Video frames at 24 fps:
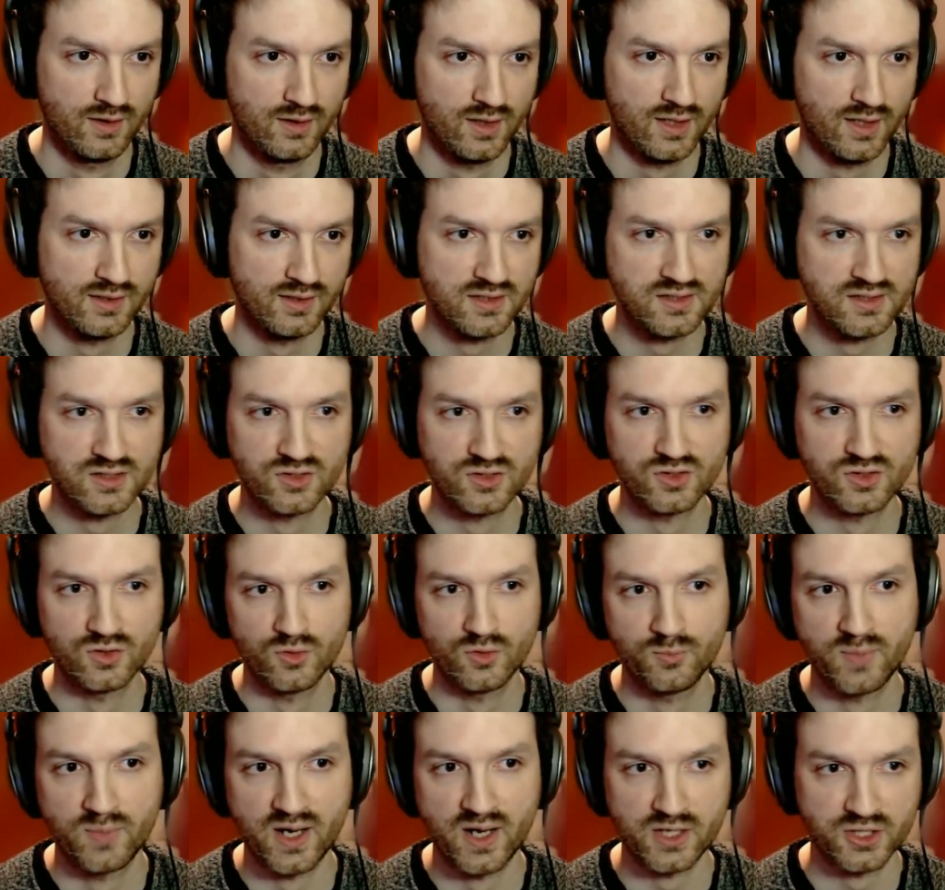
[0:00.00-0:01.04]
and this is so
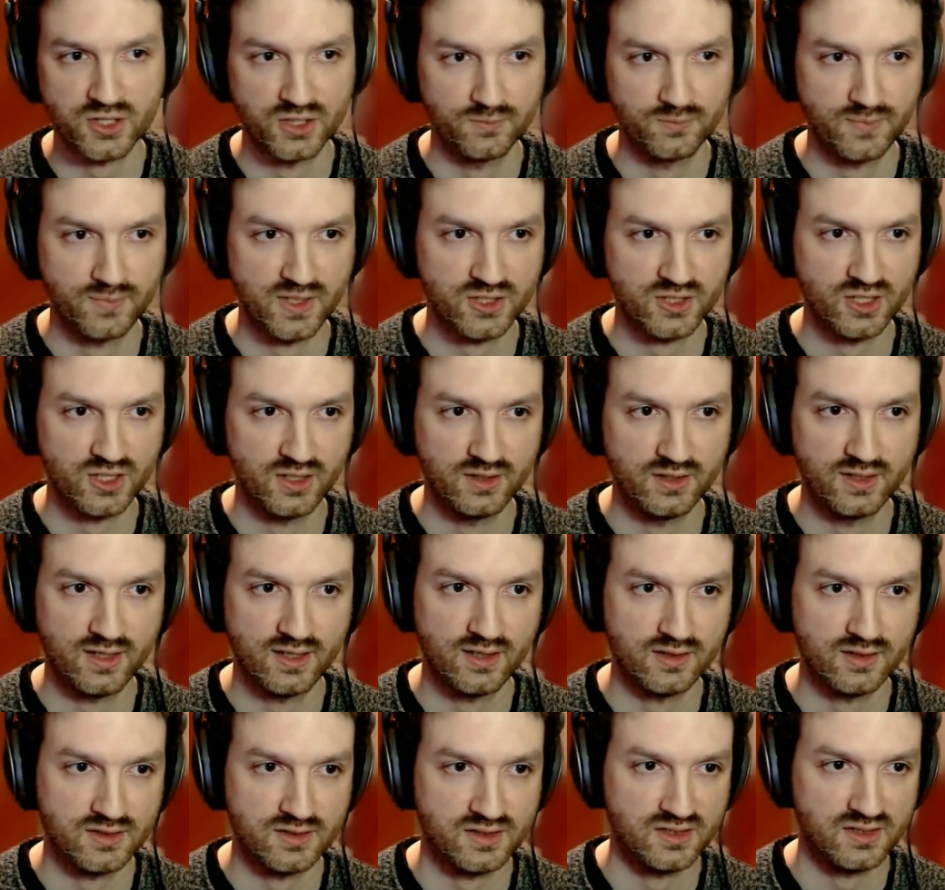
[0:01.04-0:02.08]
partially
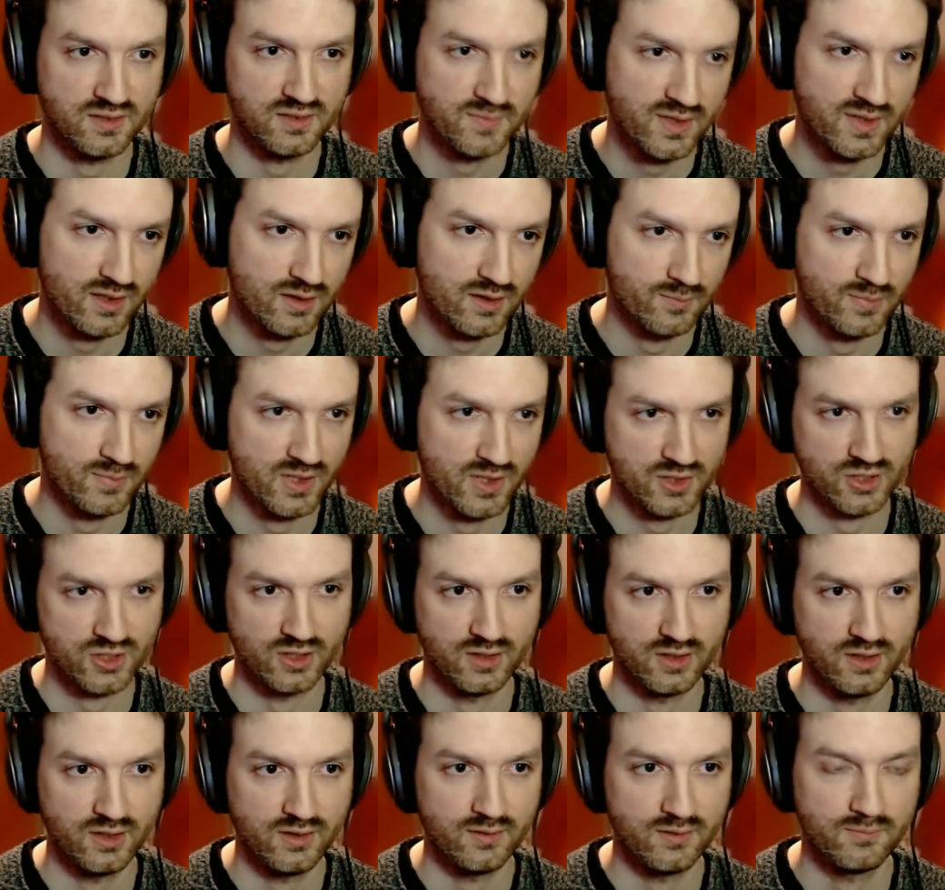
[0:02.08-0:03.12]
done in CMake, and
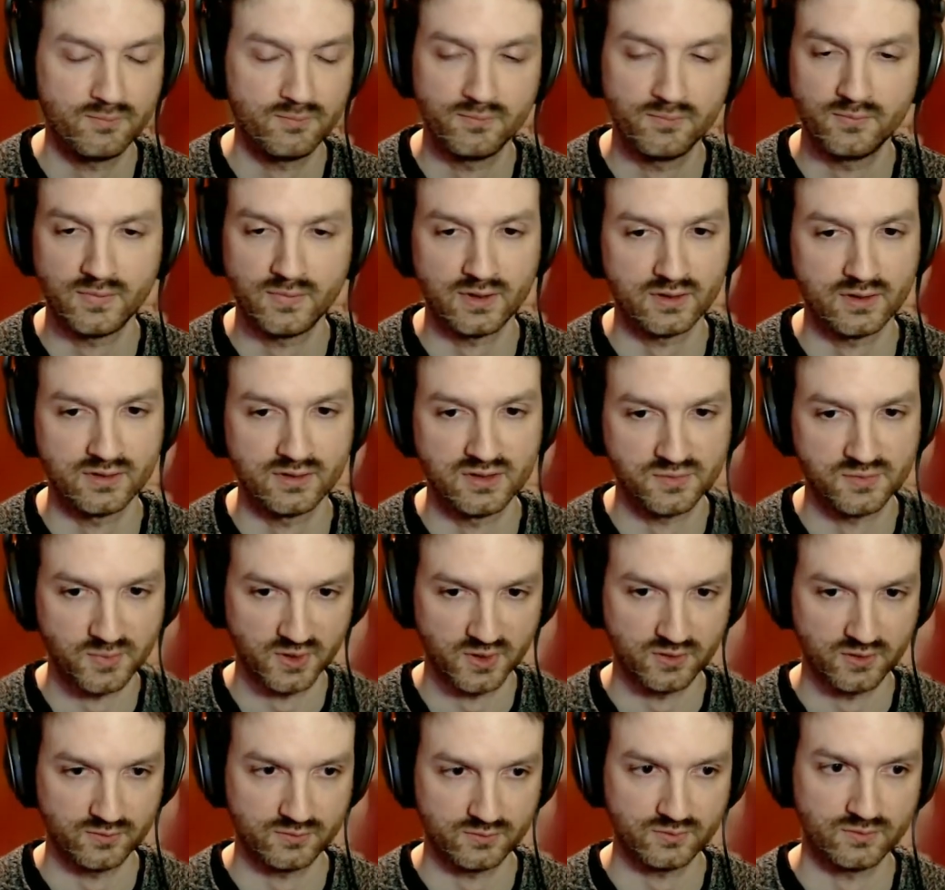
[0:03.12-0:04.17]
partially at this
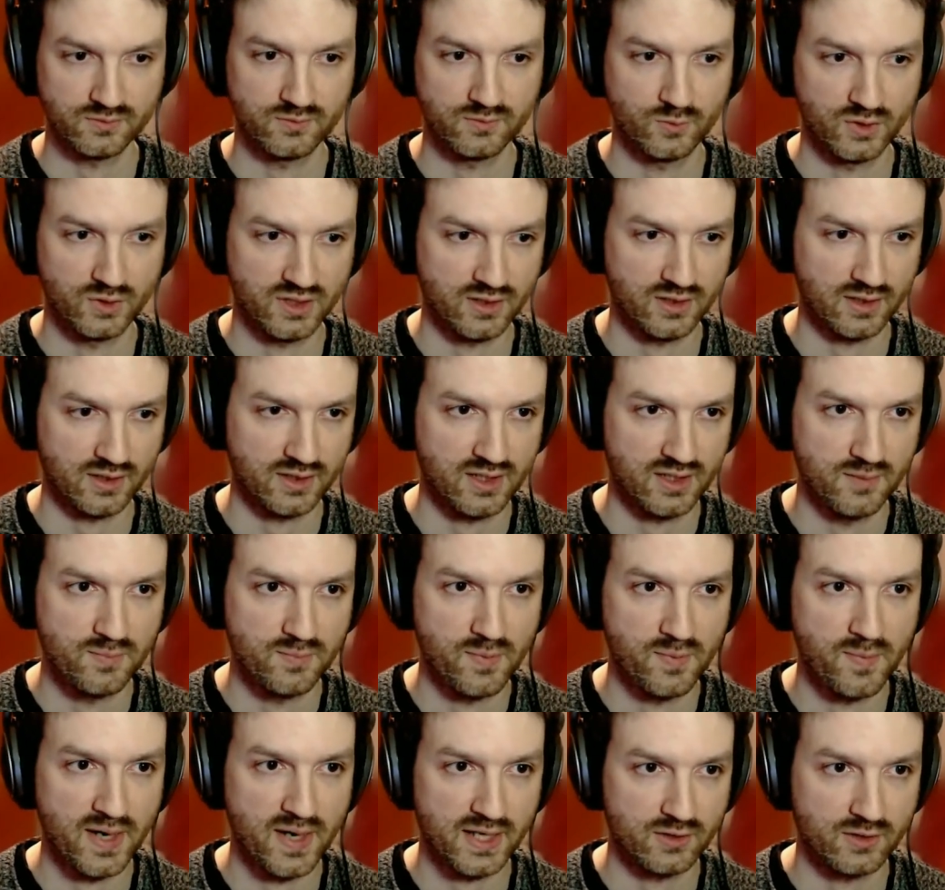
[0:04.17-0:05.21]
point we can keep
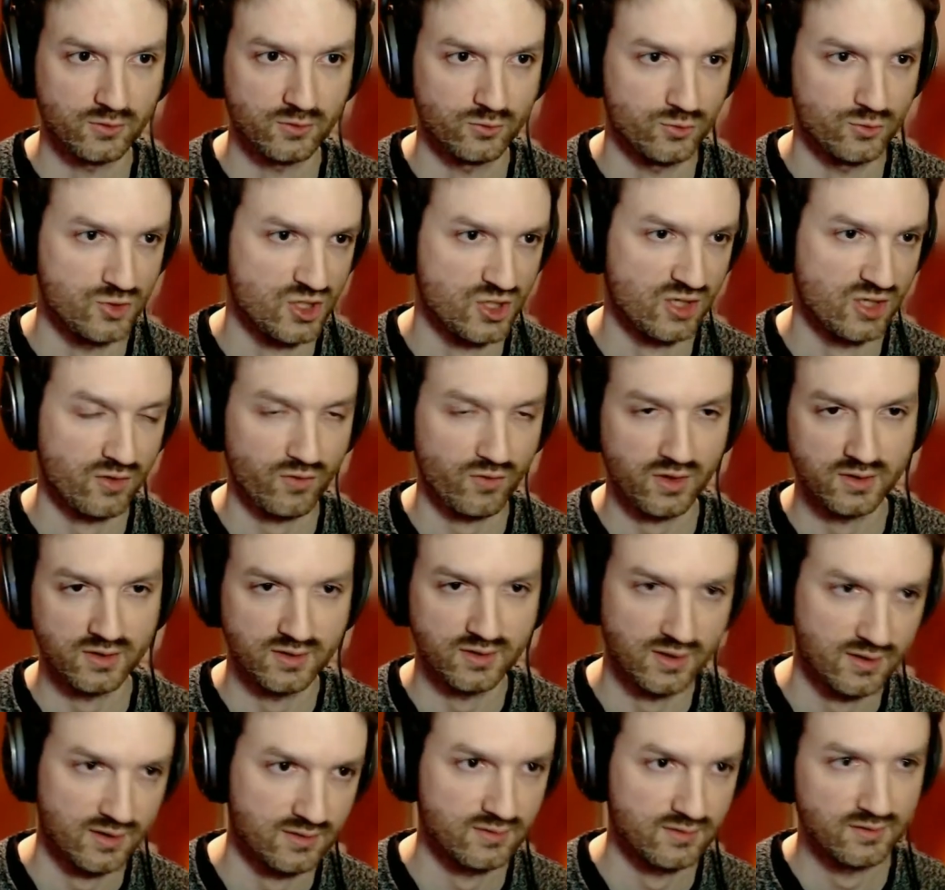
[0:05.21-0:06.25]
Python to generate
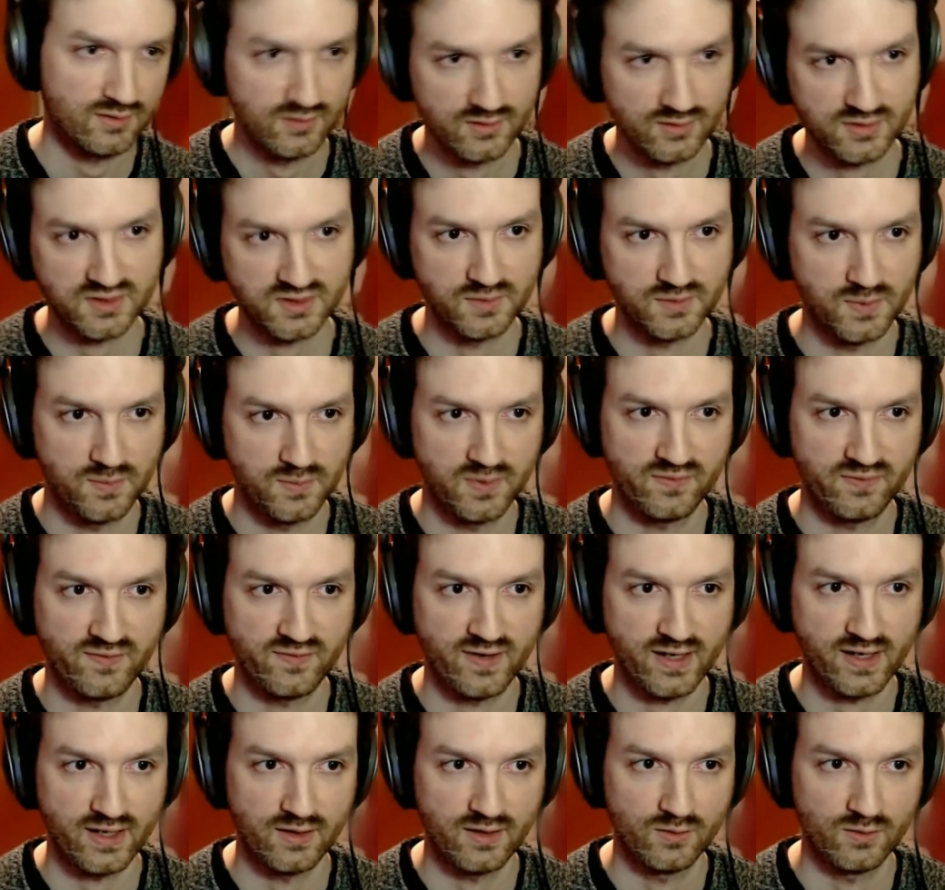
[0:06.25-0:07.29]
that CPP
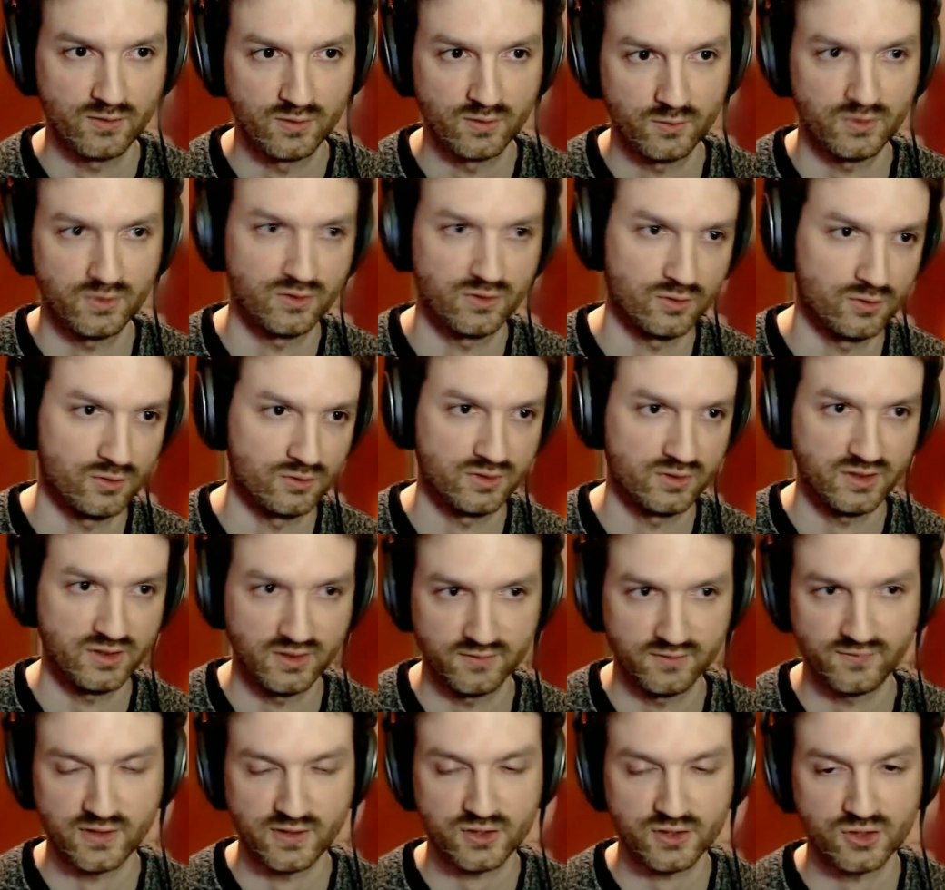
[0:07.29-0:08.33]
file with all the
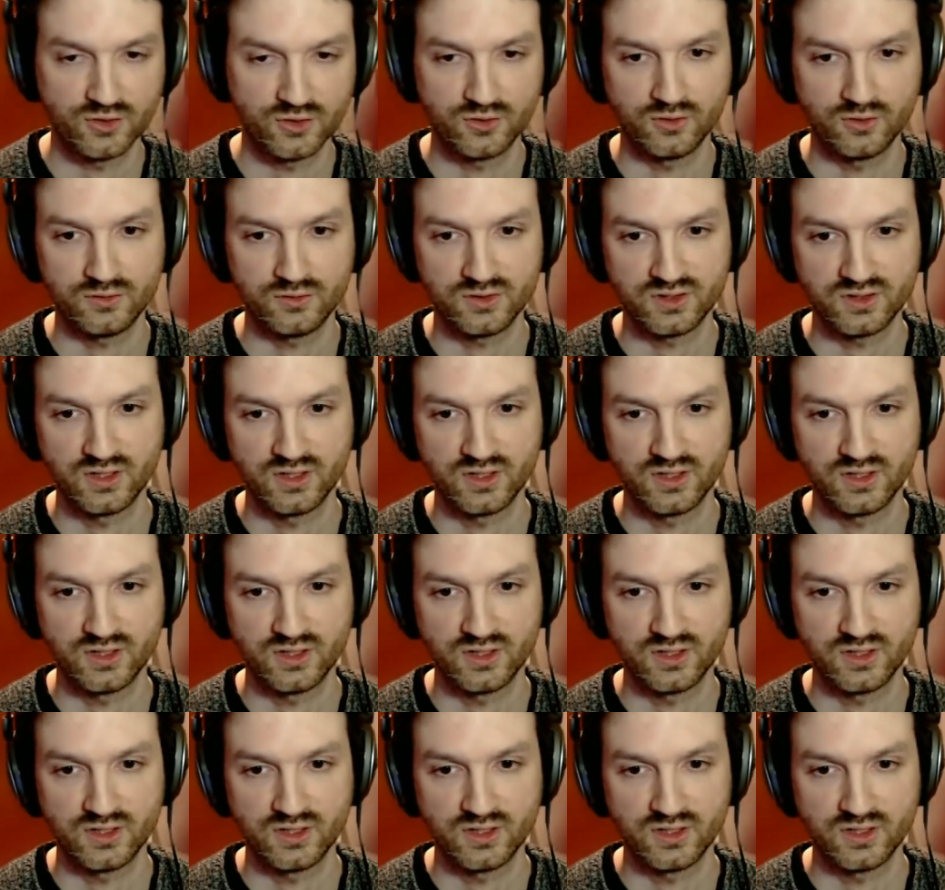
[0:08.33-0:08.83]
function calls.